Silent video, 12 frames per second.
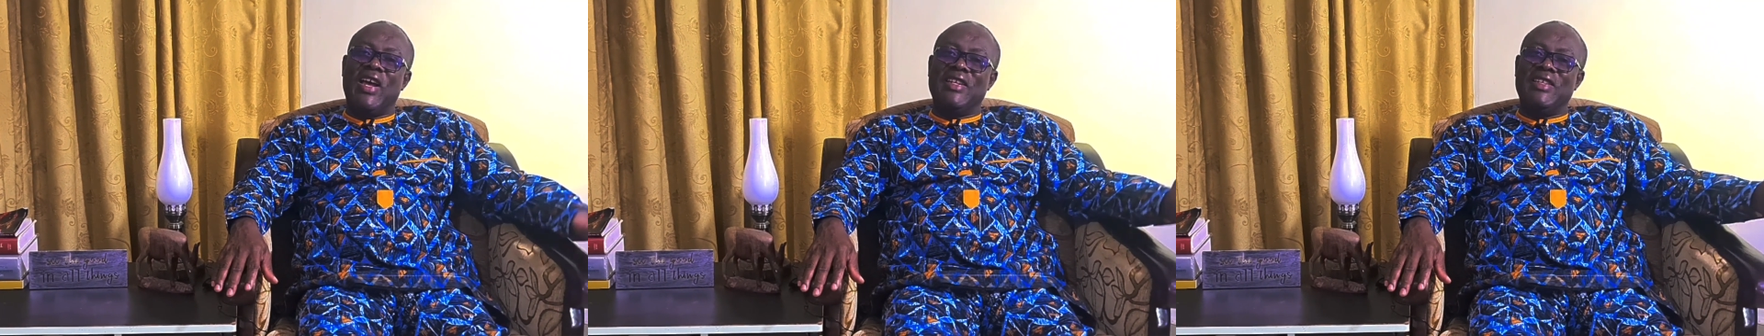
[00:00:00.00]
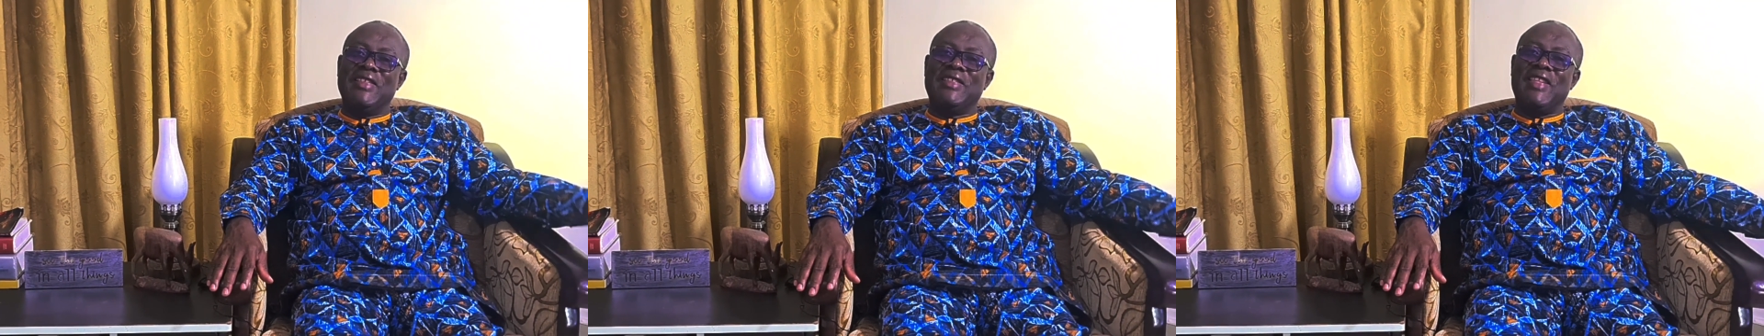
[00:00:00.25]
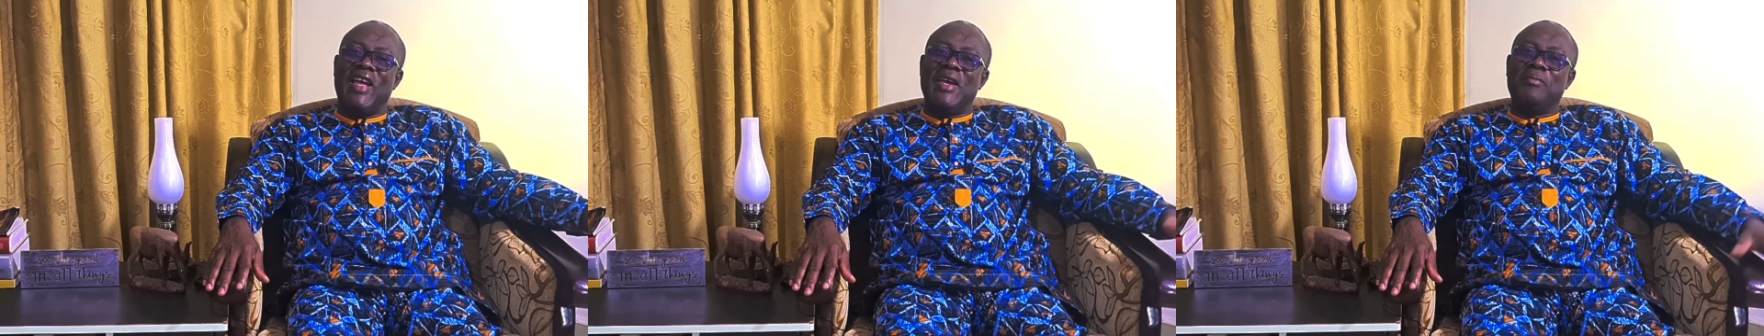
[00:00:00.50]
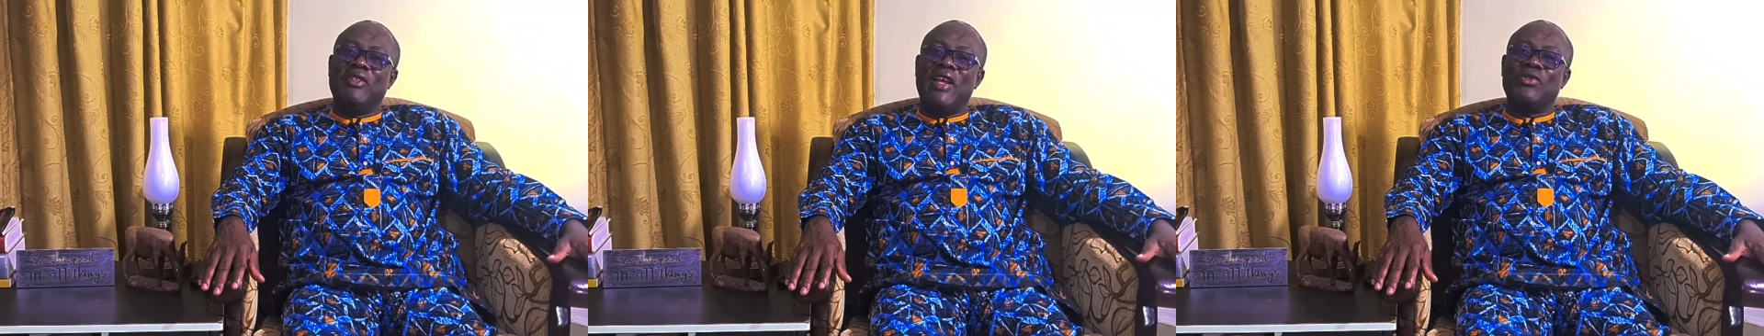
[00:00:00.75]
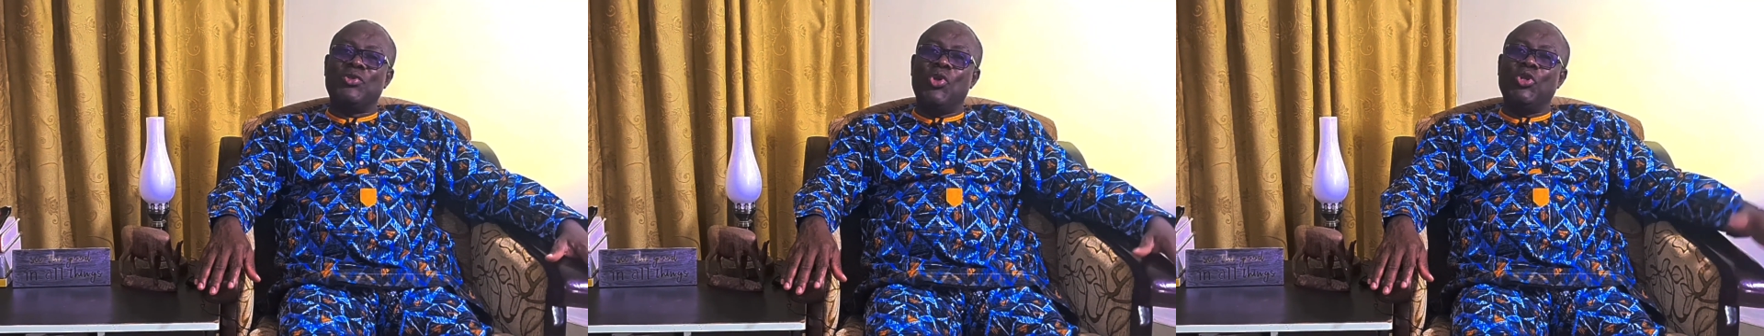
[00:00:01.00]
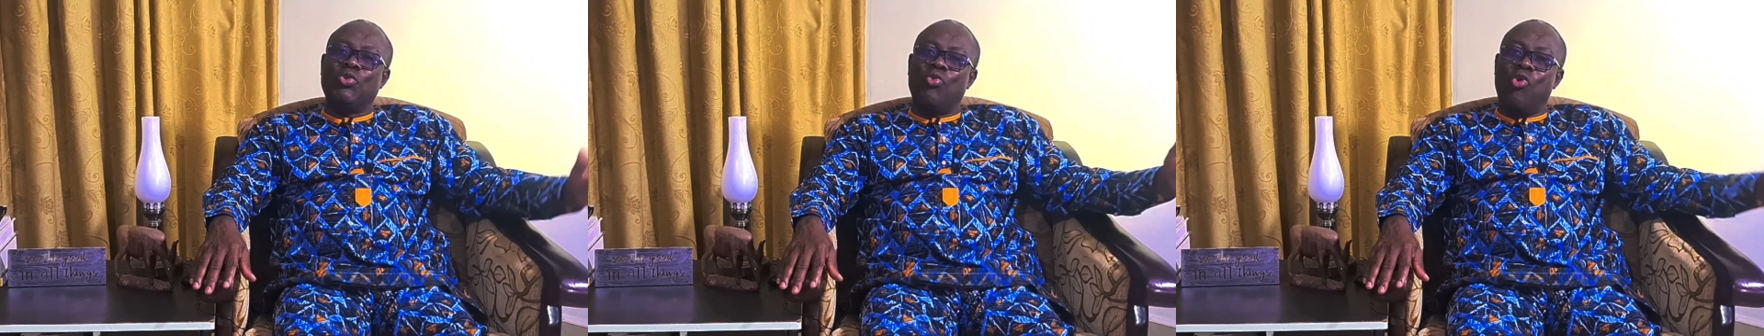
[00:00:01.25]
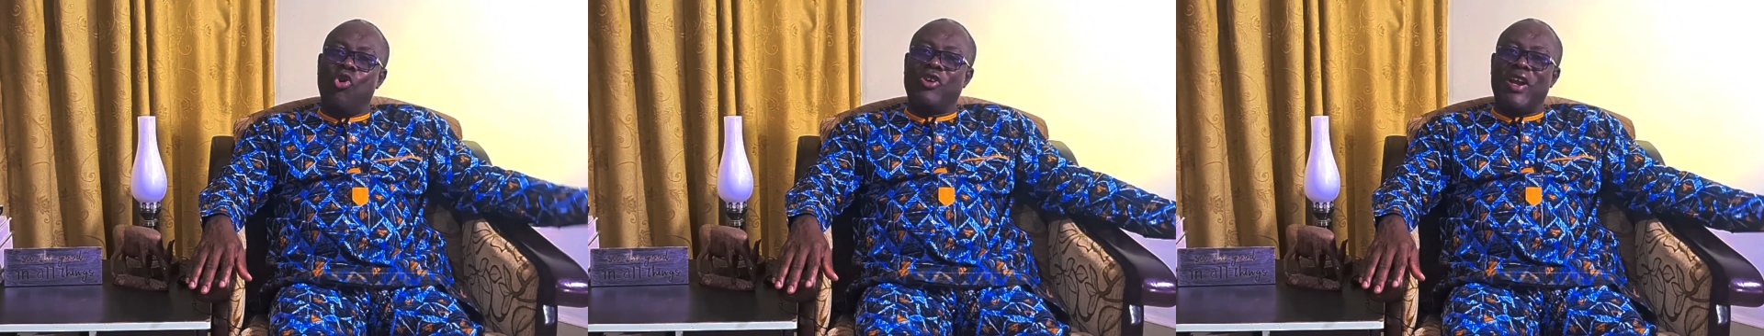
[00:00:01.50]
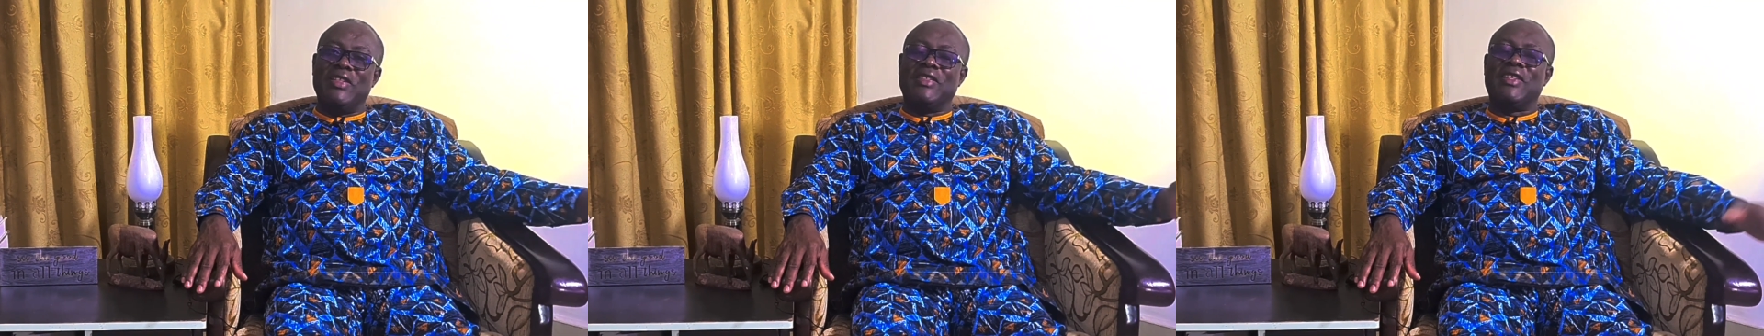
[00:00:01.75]
at this time does not
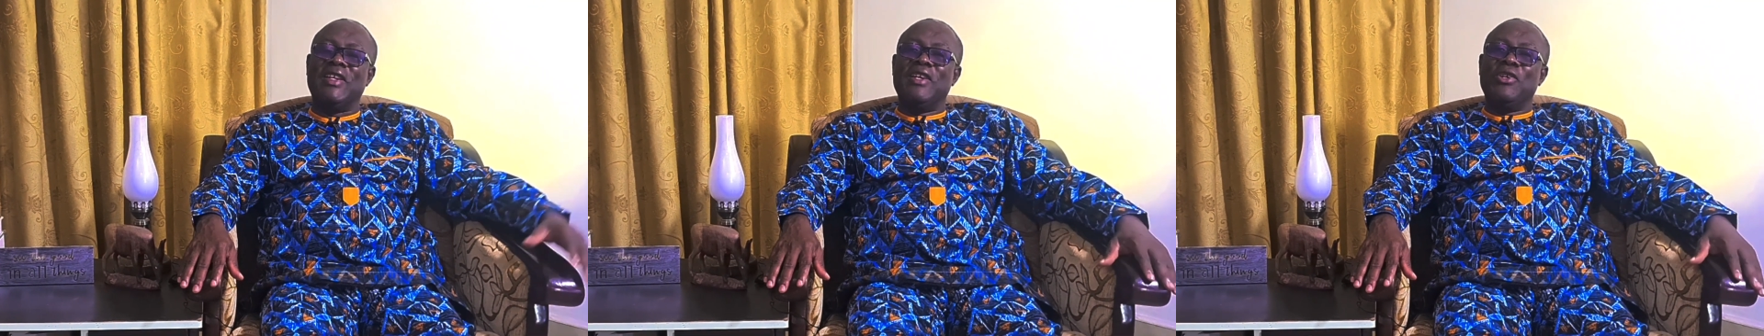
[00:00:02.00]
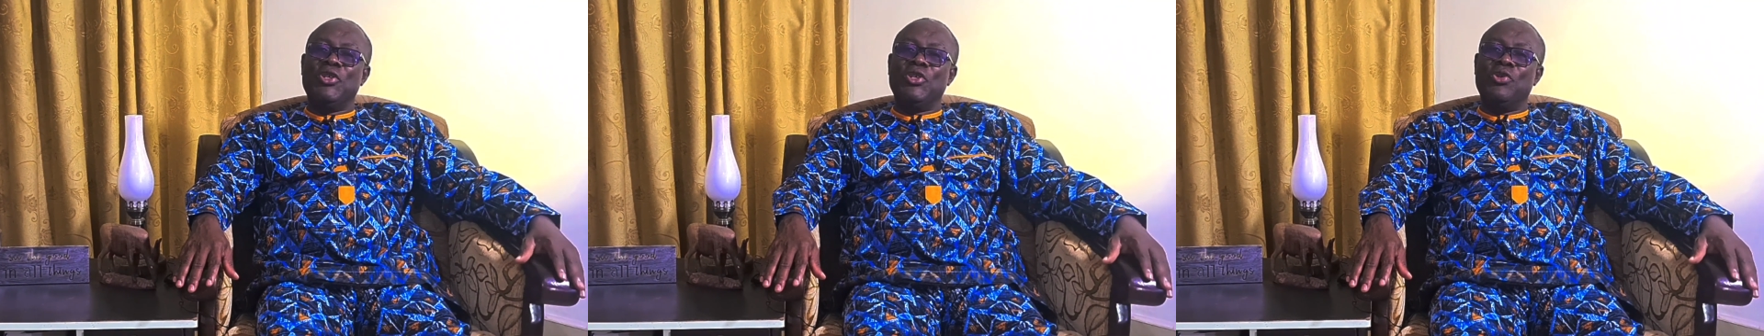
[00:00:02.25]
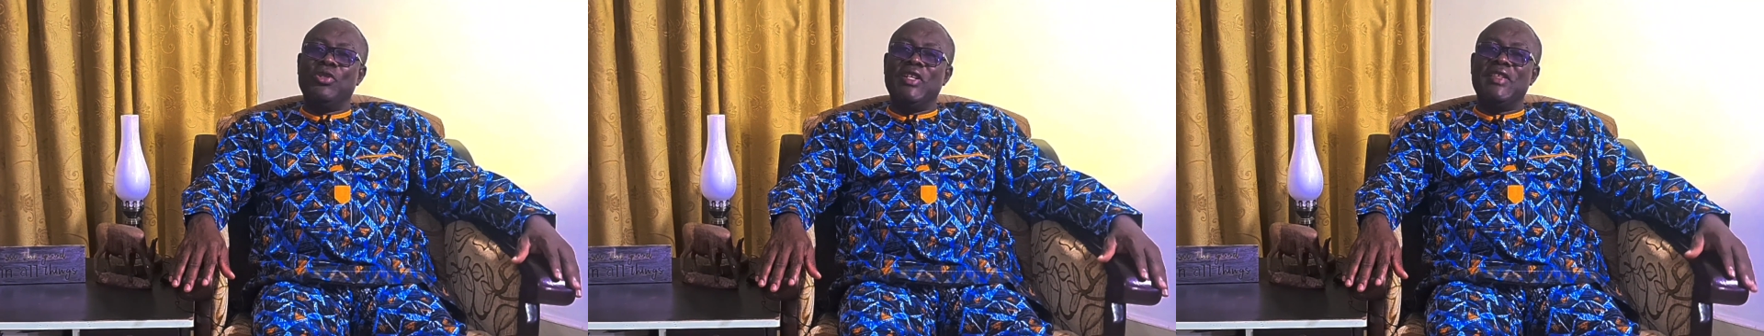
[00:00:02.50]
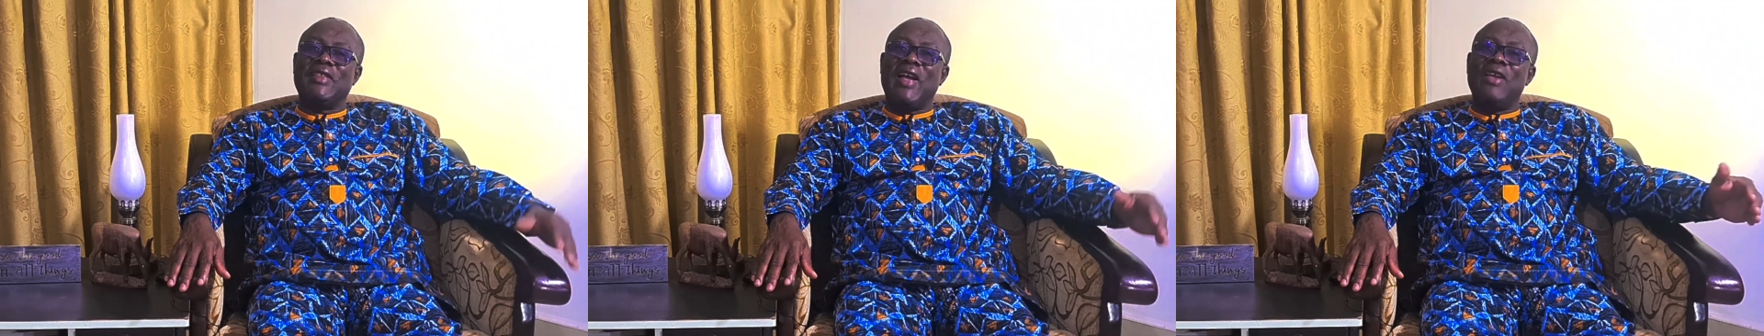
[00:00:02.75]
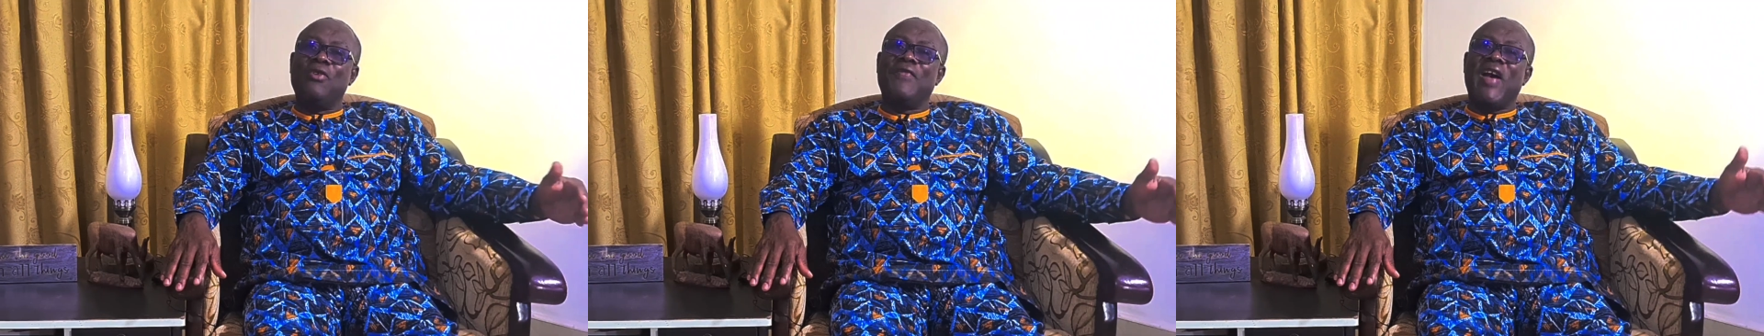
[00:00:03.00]
warrant, this kind